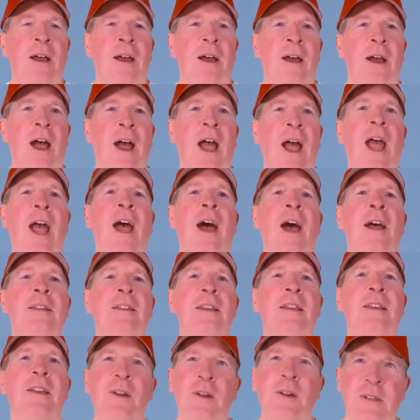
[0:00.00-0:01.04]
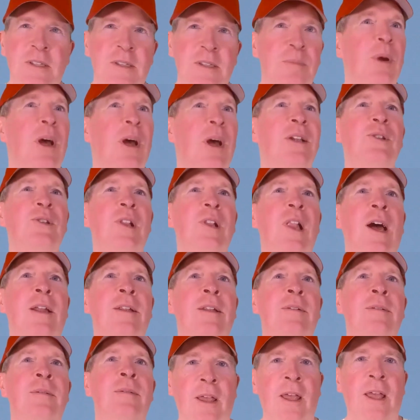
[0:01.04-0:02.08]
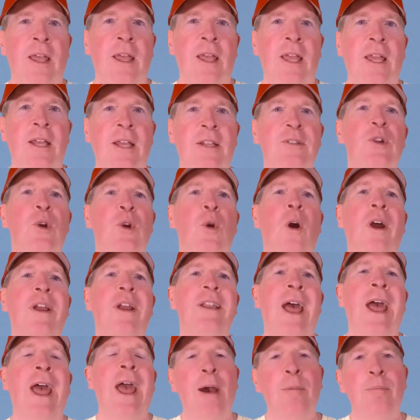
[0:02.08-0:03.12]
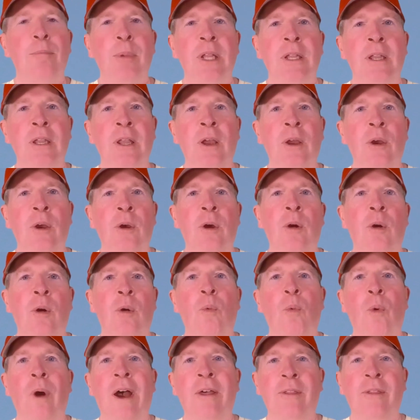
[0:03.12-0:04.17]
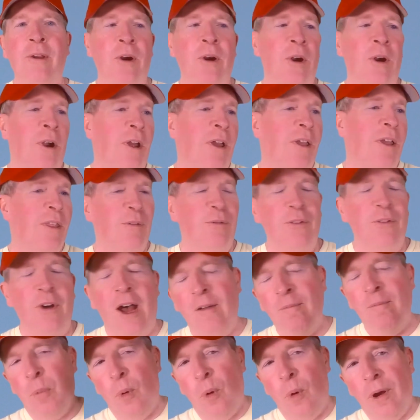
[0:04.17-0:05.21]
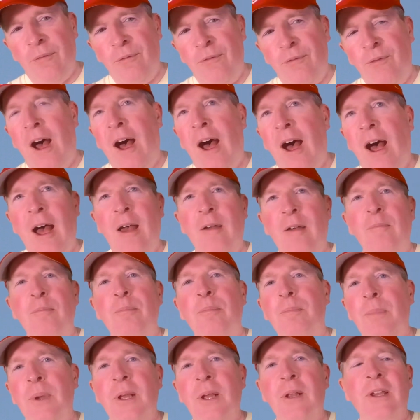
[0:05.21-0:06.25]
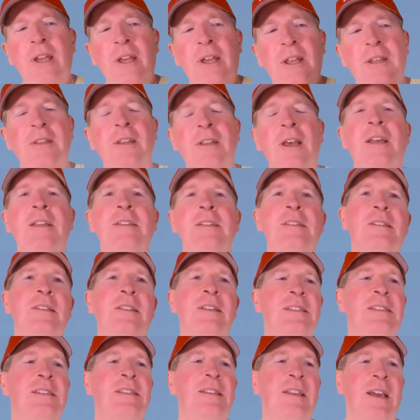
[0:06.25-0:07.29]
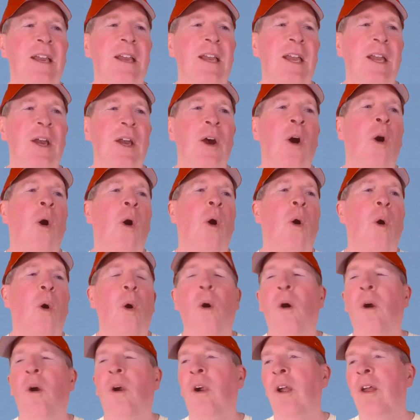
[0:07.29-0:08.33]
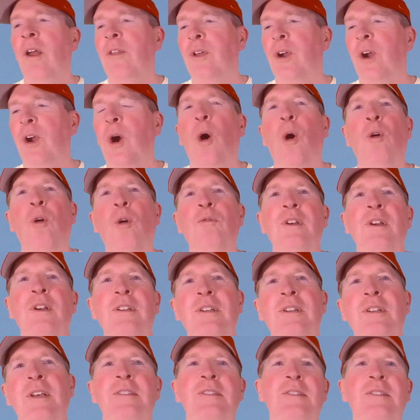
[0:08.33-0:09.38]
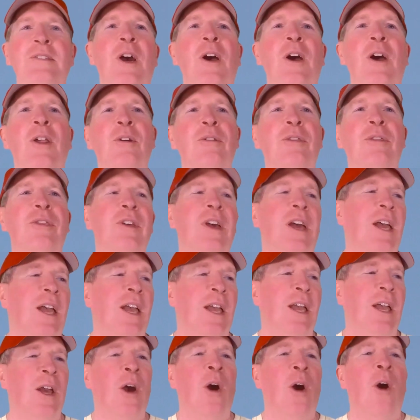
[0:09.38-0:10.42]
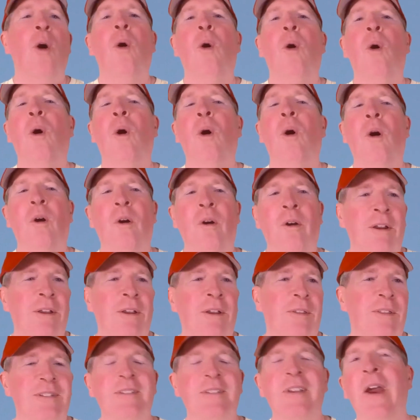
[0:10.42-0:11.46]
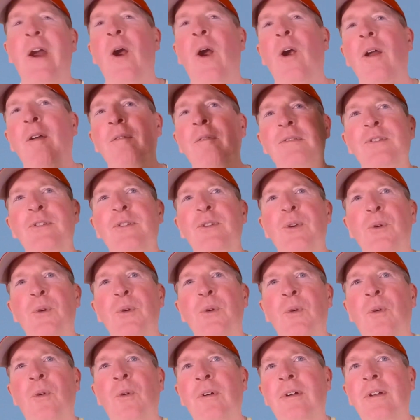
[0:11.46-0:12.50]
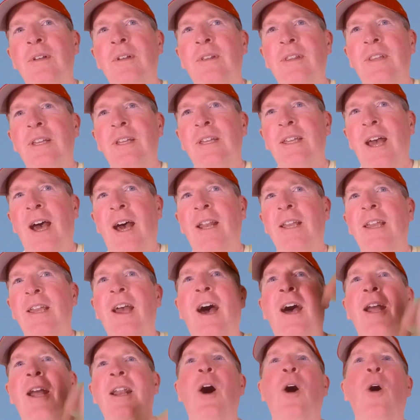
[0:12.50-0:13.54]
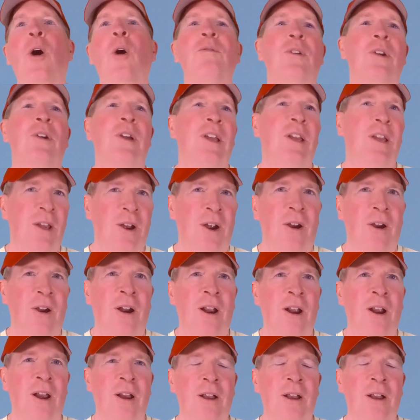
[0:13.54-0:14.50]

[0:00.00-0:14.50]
And here's the punchline. It's going to happen whether the 5.5 billion does this thing, or the COVID does the other thing, or the tariffs do the yada yada over here.